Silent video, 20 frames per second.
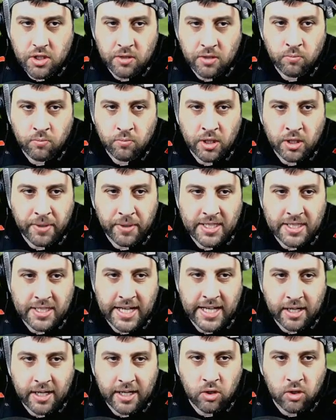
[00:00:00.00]
with a big
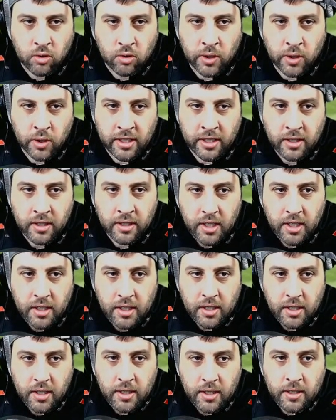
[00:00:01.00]
tackle, and
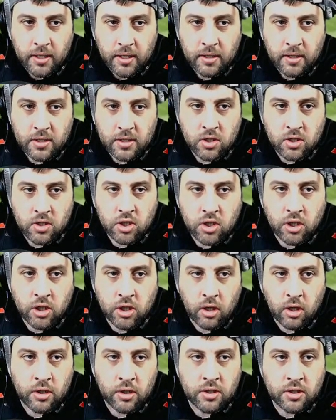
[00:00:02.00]
Scotland